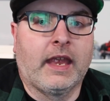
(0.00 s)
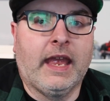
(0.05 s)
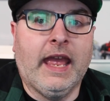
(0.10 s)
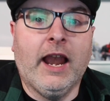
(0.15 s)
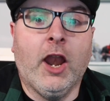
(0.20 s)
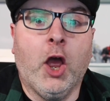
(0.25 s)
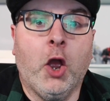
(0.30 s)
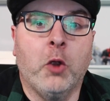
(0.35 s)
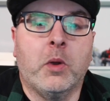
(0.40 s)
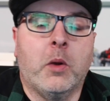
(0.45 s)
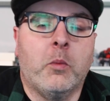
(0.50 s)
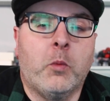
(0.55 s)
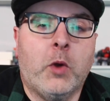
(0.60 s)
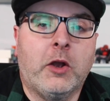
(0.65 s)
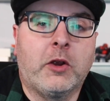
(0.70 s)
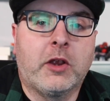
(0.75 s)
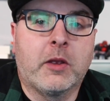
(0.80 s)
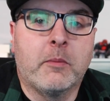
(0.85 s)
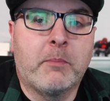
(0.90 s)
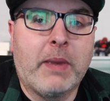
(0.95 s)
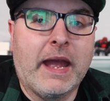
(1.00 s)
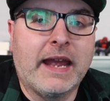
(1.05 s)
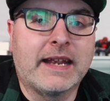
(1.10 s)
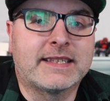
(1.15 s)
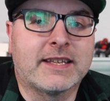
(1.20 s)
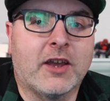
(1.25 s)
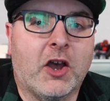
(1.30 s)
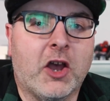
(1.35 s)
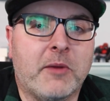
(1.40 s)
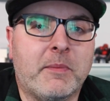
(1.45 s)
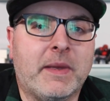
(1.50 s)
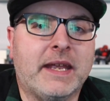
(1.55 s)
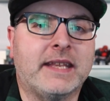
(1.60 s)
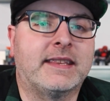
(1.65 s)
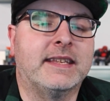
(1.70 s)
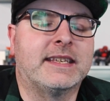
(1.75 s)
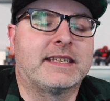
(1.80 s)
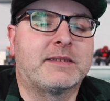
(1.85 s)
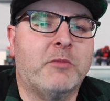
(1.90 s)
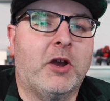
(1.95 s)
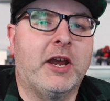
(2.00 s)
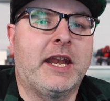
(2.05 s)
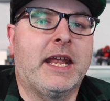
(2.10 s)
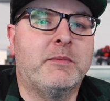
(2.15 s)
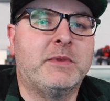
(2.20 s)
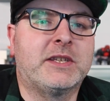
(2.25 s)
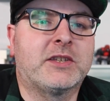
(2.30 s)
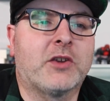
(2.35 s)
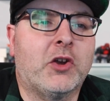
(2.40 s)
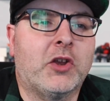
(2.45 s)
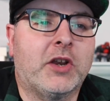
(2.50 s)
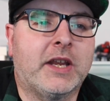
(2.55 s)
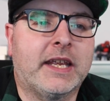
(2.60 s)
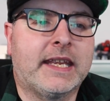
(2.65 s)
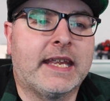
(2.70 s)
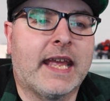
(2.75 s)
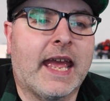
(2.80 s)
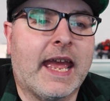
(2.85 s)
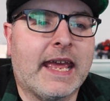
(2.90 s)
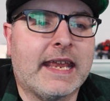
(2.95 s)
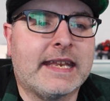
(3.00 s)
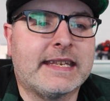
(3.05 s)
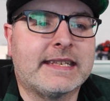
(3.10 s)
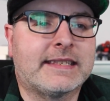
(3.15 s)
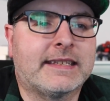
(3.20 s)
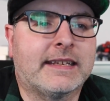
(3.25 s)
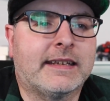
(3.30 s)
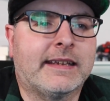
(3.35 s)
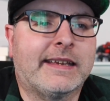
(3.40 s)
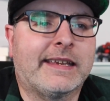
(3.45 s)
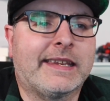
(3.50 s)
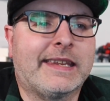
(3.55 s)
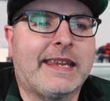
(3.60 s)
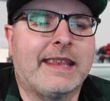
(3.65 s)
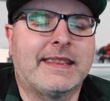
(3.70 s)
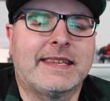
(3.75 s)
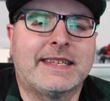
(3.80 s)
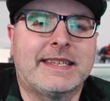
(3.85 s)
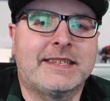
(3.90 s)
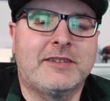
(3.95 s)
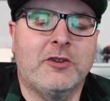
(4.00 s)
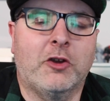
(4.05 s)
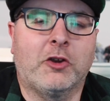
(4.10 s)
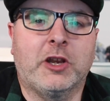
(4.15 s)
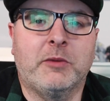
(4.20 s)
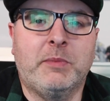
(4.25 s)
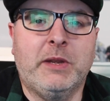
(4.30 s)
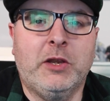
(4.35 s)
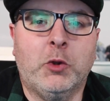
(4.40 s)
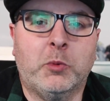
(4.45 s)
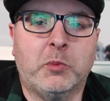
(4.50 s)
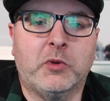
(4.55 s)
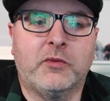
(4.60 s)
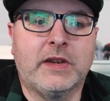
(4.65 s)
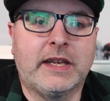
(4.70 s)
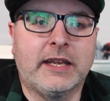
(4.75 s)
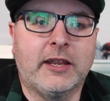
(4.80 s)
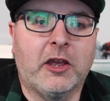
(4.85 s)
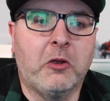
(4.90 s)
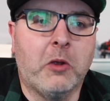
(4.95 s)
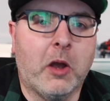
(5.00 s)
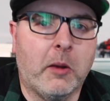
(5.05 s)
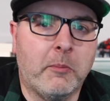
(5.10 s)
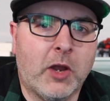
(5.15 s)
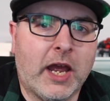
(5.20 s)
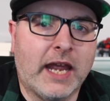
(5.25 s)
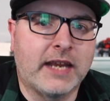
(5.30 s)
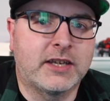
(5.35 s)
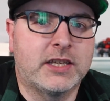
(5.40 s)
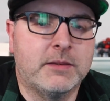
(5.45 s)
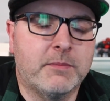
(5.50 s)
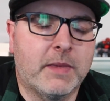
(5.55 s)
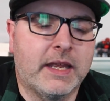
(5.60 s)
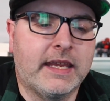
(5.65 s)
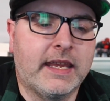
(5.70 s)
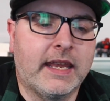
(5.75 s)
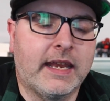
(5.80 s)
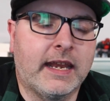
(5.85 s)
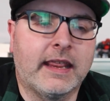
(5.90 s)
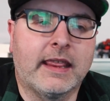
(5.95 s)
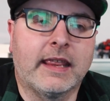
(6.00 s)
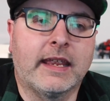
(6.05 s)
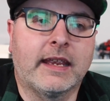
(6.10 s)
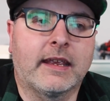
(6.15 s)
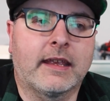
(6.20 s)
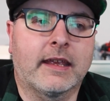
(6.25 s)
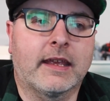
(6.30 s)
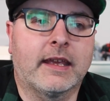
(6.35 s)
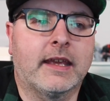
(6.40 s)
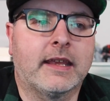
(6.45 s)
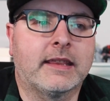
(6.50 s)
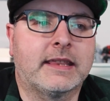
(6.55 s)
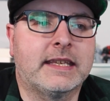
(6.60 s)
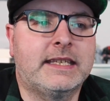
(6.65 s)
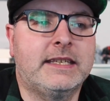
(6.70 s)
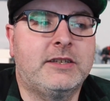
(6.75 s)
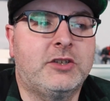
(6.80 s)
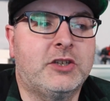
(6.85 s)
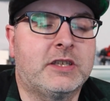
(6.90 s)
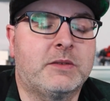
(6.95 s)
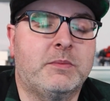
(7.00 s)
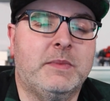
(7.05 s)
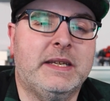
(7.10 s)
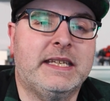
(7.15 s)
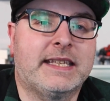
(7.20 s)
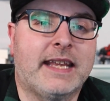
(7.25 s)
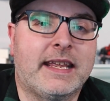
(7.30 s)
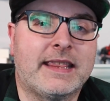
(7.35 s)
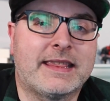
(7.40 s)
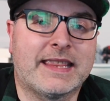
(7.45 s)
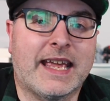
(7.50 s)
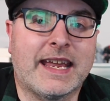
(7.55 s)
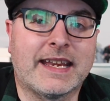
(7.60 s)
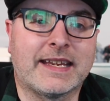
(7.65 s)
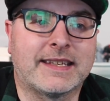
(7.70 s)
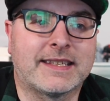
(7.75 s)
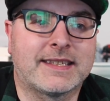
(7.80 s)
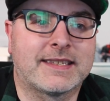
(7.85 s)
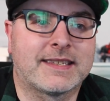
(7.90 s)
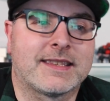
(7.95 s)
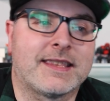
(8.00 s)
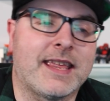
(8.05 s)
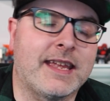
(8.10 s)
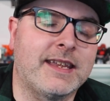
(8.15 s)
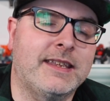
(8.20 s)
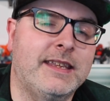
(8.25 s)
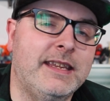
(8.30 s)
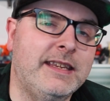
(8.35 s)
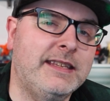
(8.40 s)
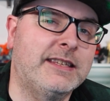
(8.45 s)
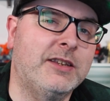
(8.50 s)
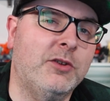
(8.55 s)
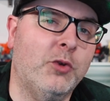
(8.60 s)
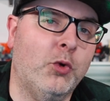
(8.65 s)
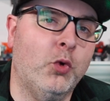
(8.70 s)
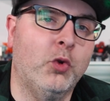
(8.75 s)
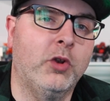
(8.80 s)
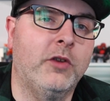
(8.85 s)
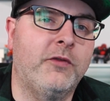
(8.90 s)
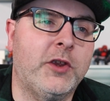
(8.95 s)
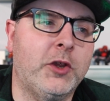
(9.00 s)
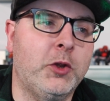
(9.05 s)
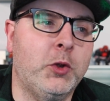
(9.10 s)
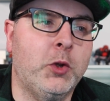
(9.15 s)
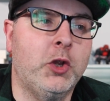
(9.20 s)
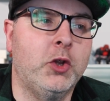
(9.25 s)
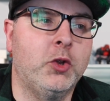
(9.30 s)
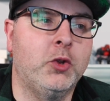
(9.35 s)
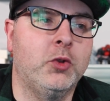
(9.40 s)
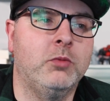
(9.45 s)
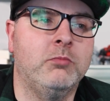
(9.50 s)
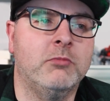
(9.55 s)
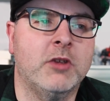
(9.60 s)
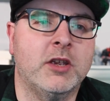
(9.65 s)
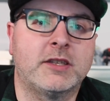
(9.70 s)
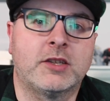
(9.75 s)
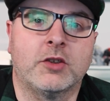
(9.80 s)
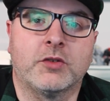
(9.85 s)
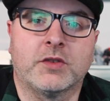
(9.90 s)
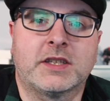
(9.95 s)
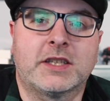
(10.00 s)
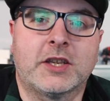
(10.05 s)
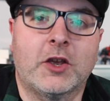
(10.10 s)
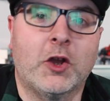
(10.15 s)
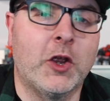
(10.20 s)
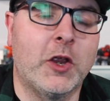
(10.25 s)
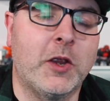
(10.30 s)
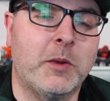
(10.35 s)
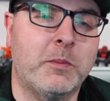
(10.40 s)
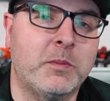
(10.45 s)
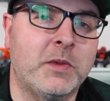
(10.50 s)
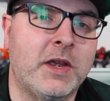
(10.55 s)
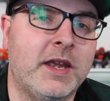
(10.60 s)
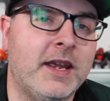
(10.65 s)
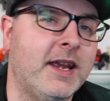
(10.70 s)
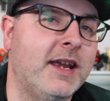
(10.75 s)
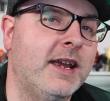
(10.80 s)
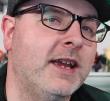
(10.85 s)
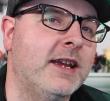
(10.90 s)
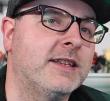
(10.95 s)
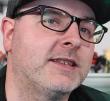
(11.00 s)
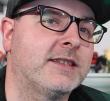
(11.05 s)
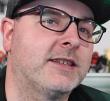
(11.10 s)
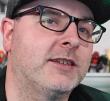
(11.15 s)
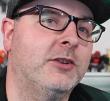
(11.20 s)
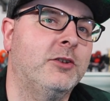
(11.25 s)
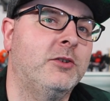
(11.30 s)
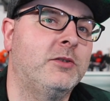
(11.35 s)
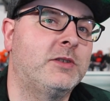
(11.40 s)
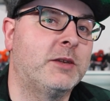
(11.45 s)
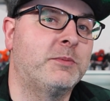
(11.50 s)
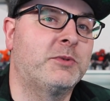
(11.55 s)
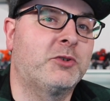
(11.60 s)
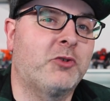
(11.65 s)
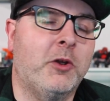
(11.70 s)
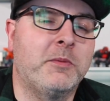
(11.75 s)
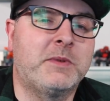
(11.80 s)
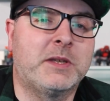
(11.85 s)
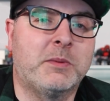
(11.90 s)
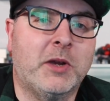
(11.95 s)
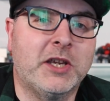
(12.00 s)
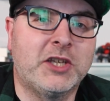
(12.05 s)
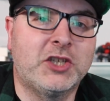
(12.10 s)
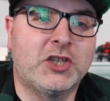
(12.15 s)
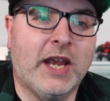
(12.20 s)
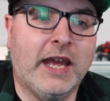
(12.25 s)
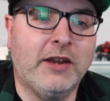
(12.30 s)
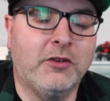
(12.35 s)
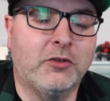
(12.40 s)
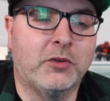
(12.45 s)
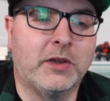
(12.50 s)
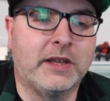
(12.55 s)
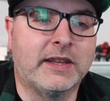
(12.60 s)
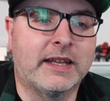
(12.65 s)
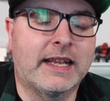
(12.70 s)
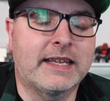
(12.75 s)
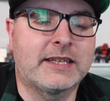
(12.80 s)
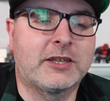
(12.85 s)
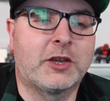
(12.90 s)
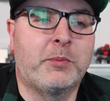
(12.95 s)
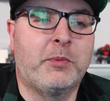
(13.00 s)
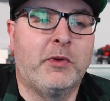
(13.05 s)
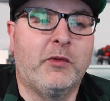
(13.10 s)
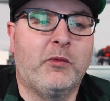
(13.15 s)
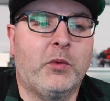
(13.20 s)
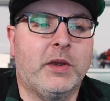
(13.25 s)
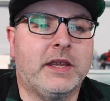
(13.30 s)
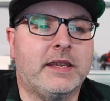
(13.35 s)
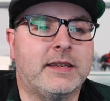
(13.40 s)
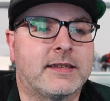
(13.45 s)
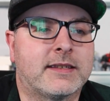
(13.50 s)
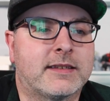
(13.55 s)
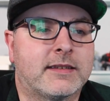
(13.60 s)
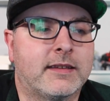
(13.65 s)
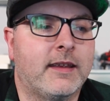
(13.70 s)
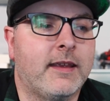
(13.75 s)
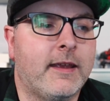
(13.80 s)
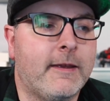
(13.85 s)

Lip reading: Hello and welcome back to I Made This. My name is Ollie and yeah, this is not going to be a normal video. I'm not actually making anything. This is just me saying thanks. Thank you to all of you who took the time to subscribe to my channel in the last couple of weeks.